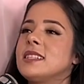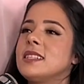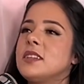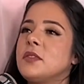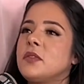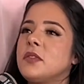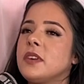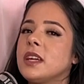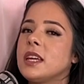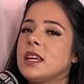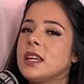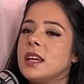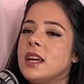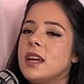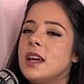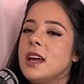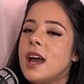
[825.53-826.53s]
a different.
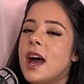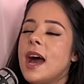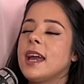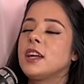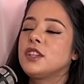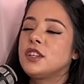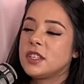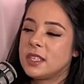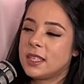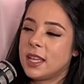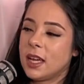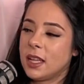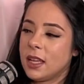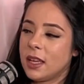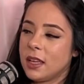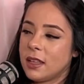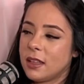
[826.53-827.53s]
I understand it.